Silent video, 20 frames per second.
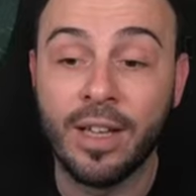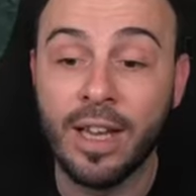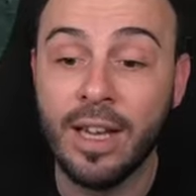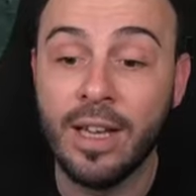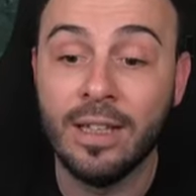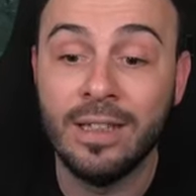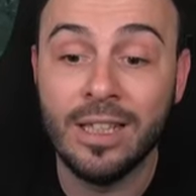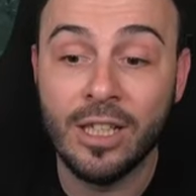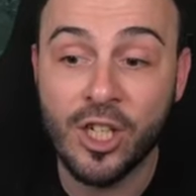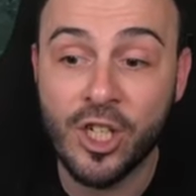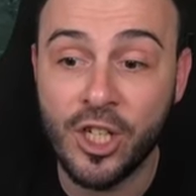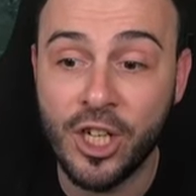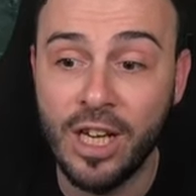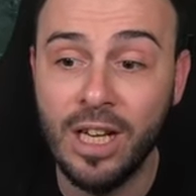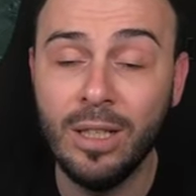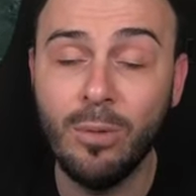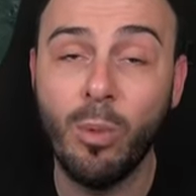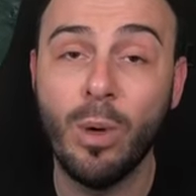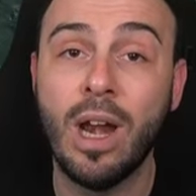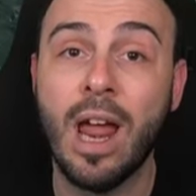Okay, the
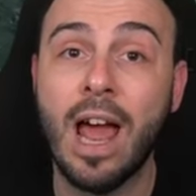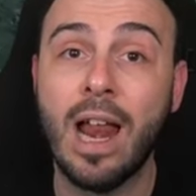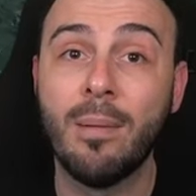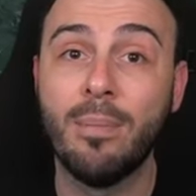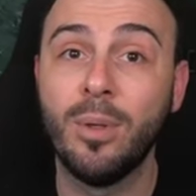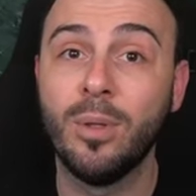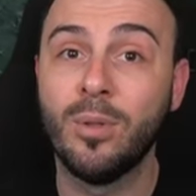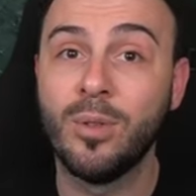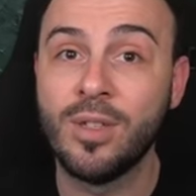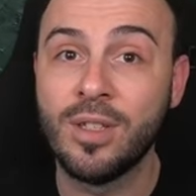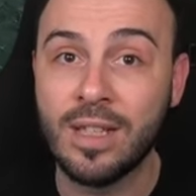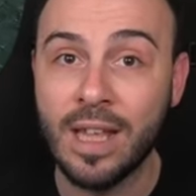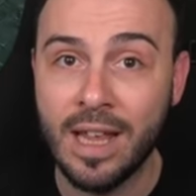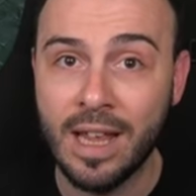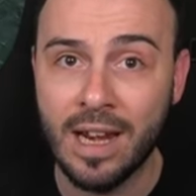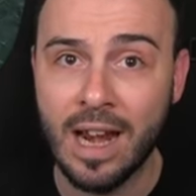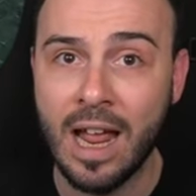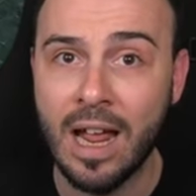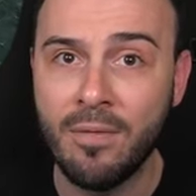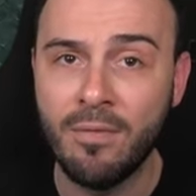shield will help you to stay
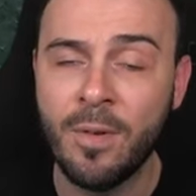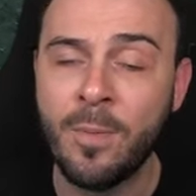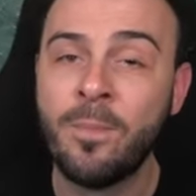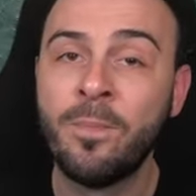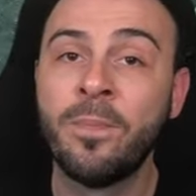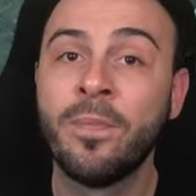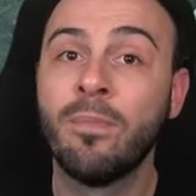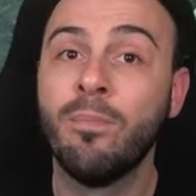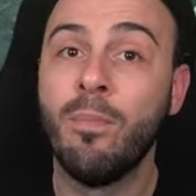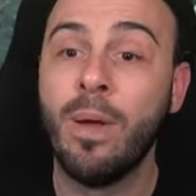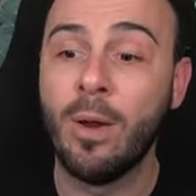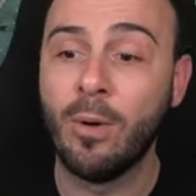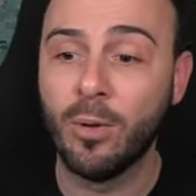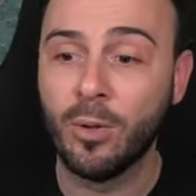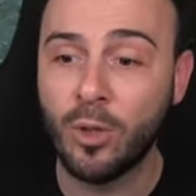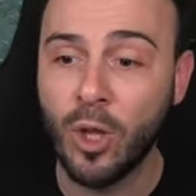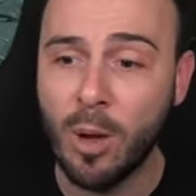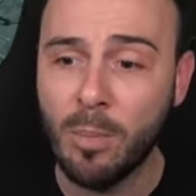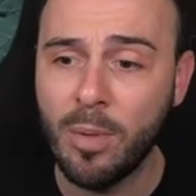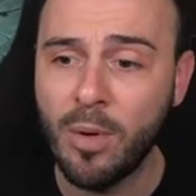alive and
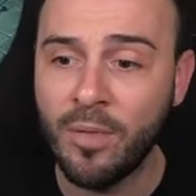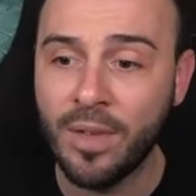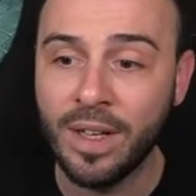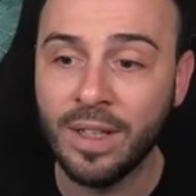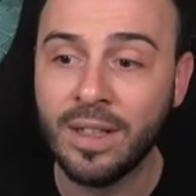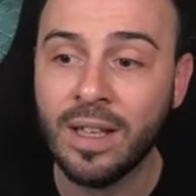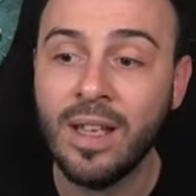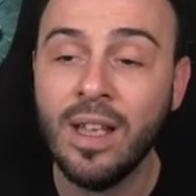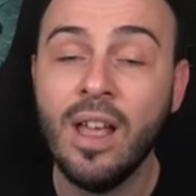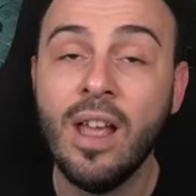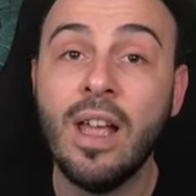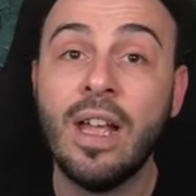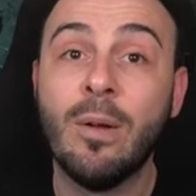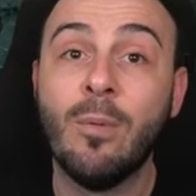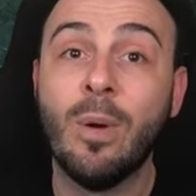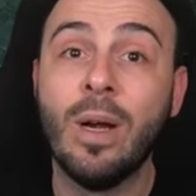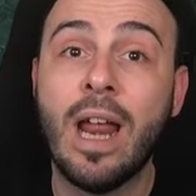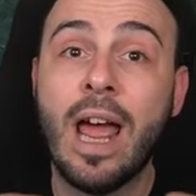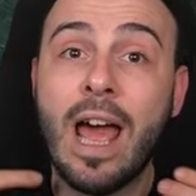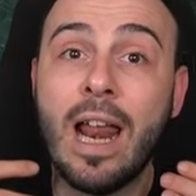on top of it
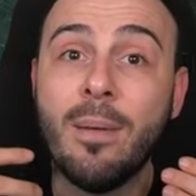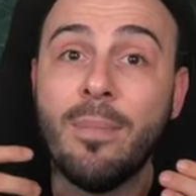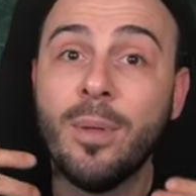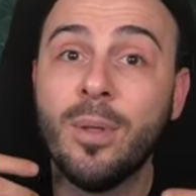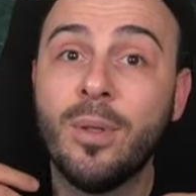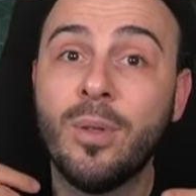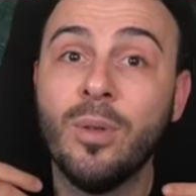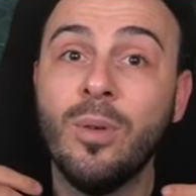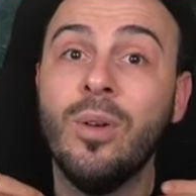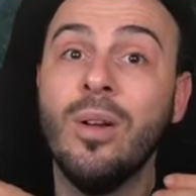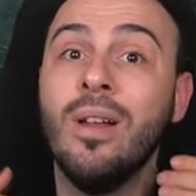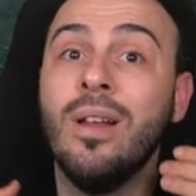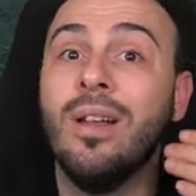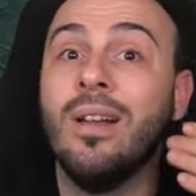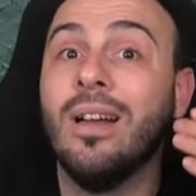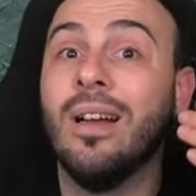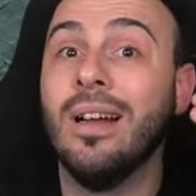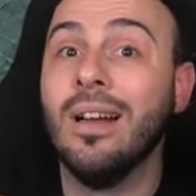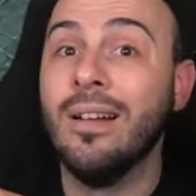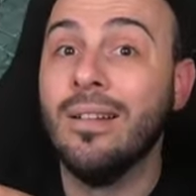will help you to
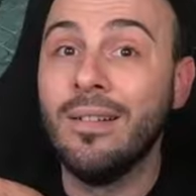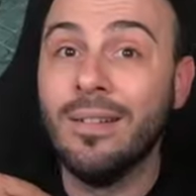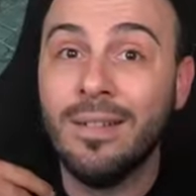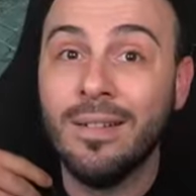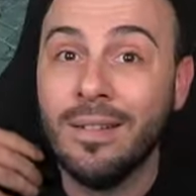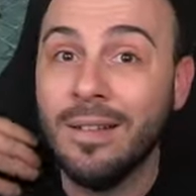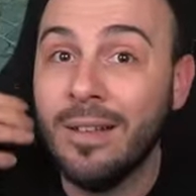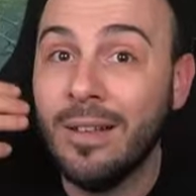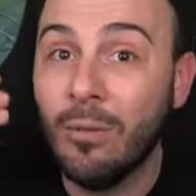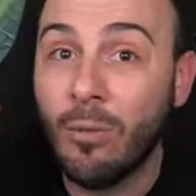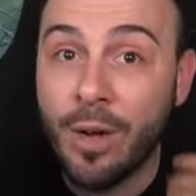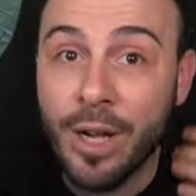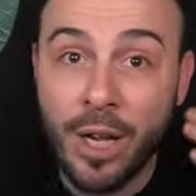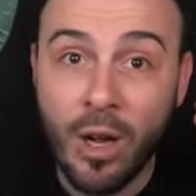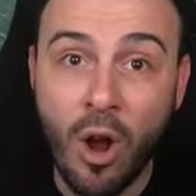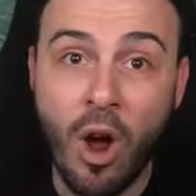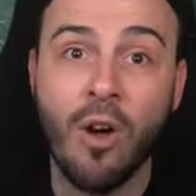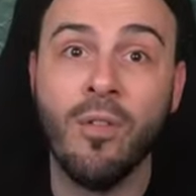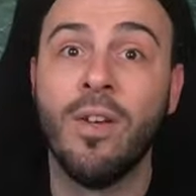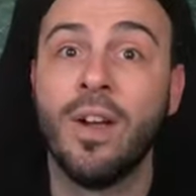uh,
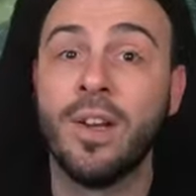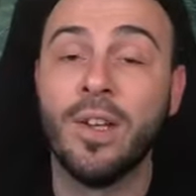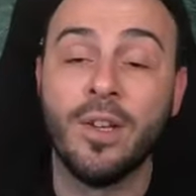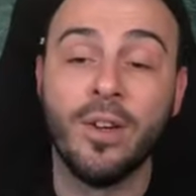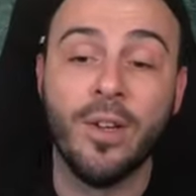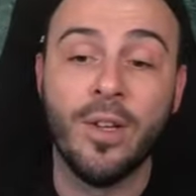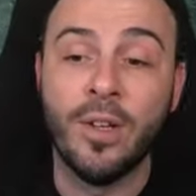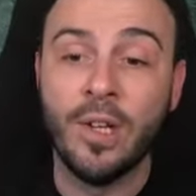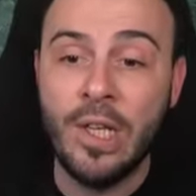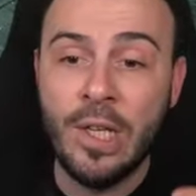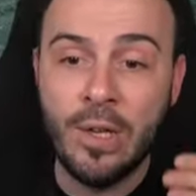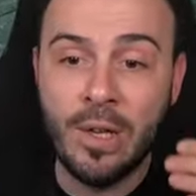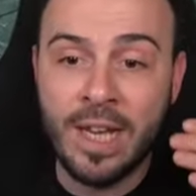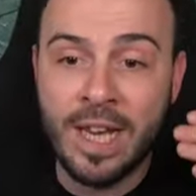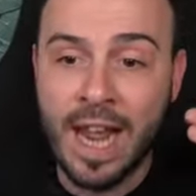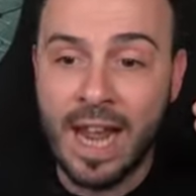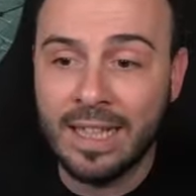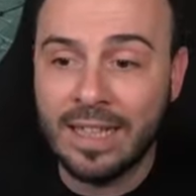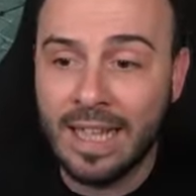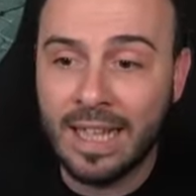recover. You know, you, you
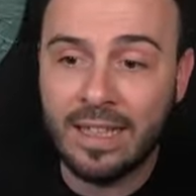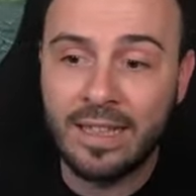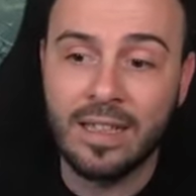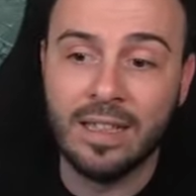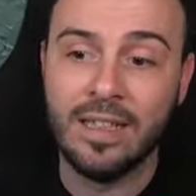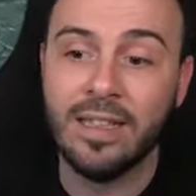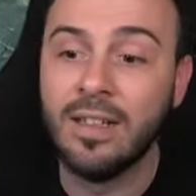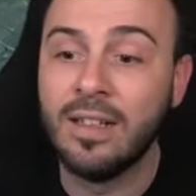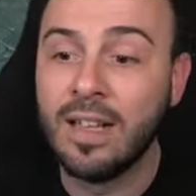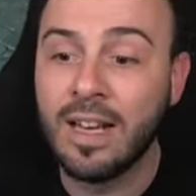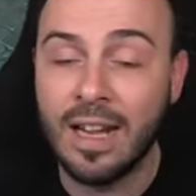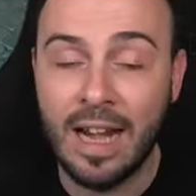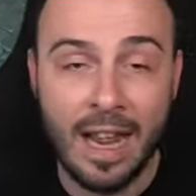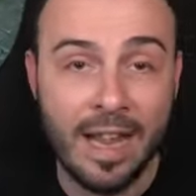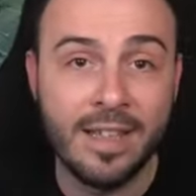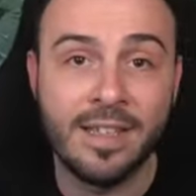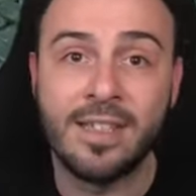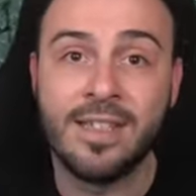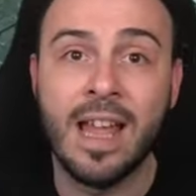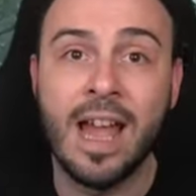get that uh,
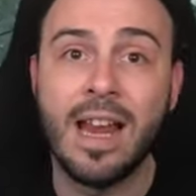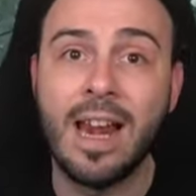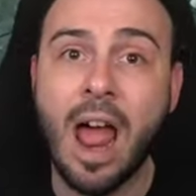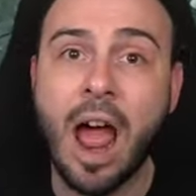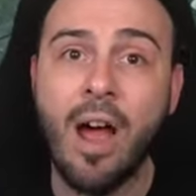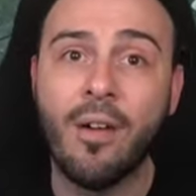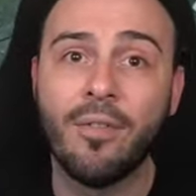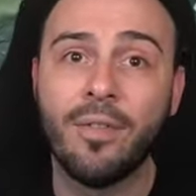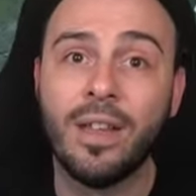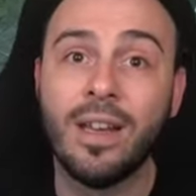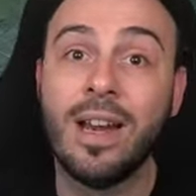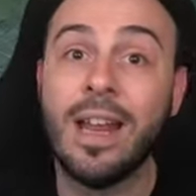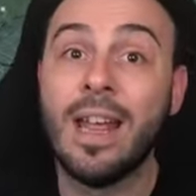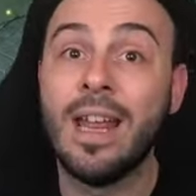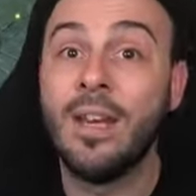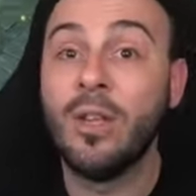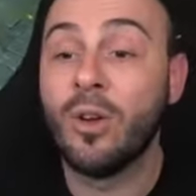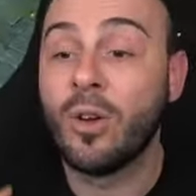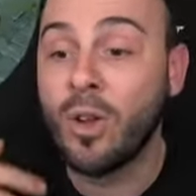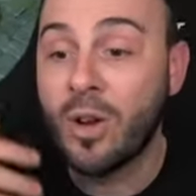cleanse done after
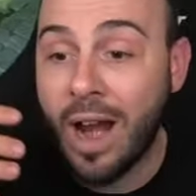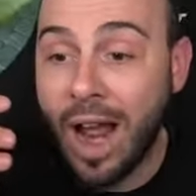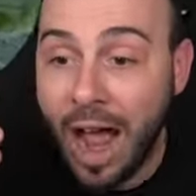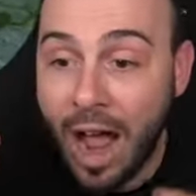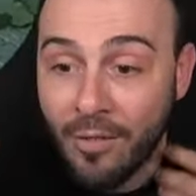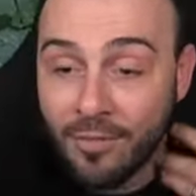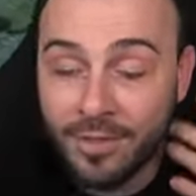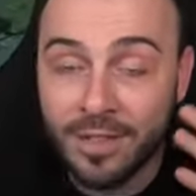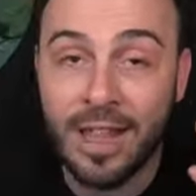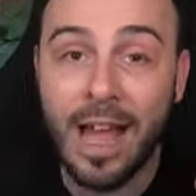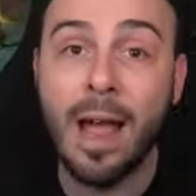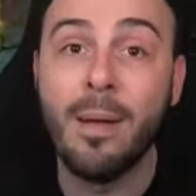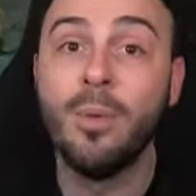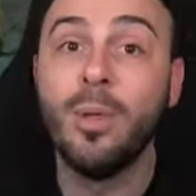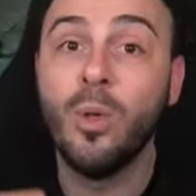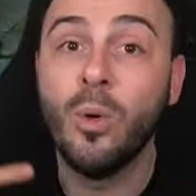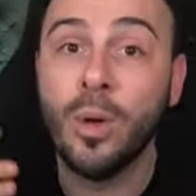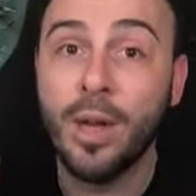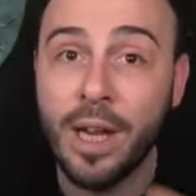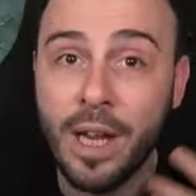and you're gonna have time
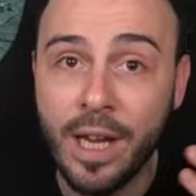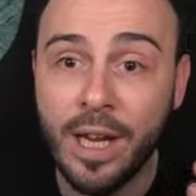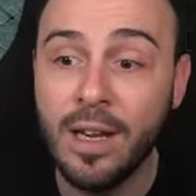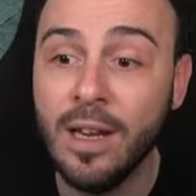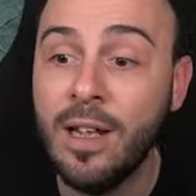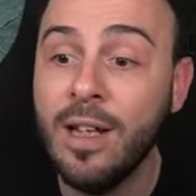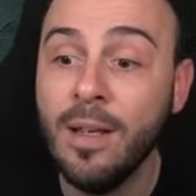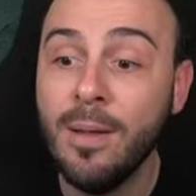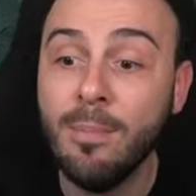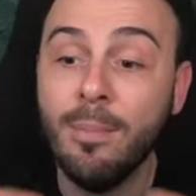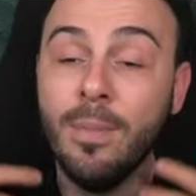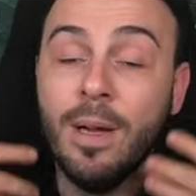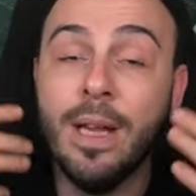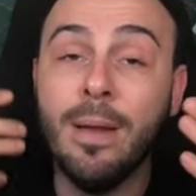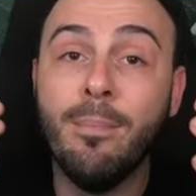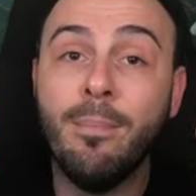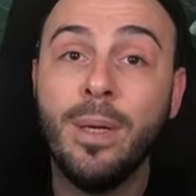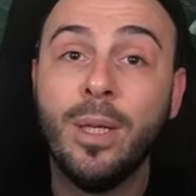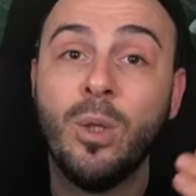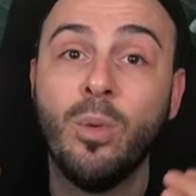to heal
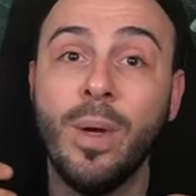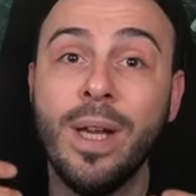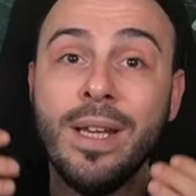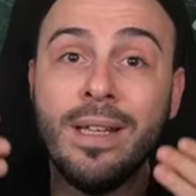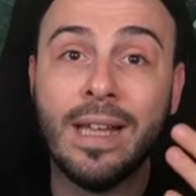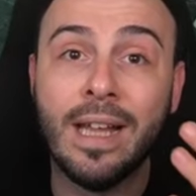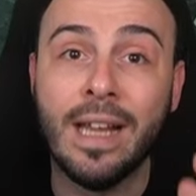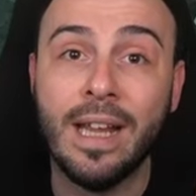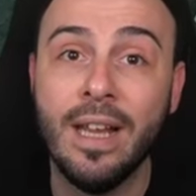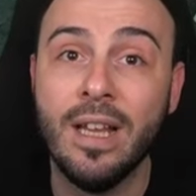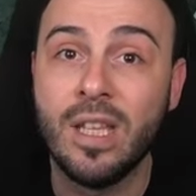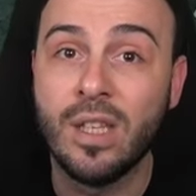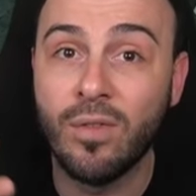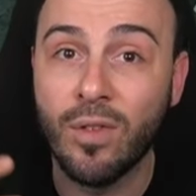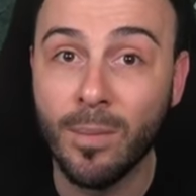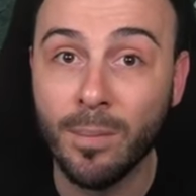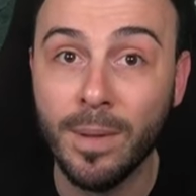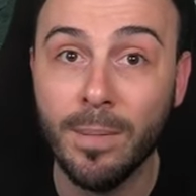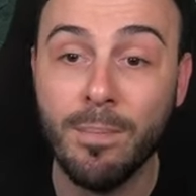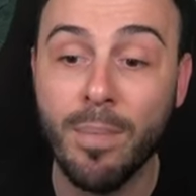in between the hits
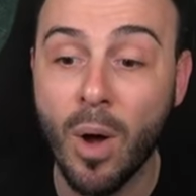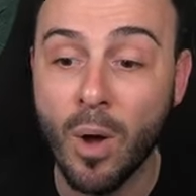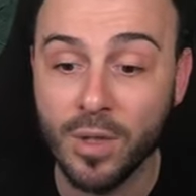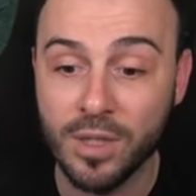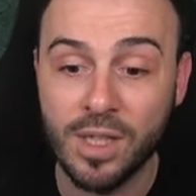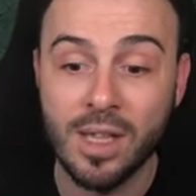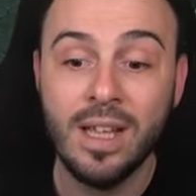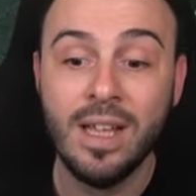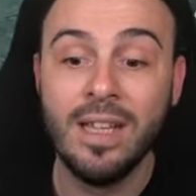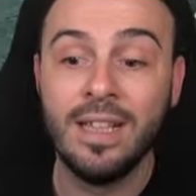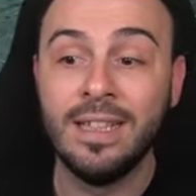from the boss.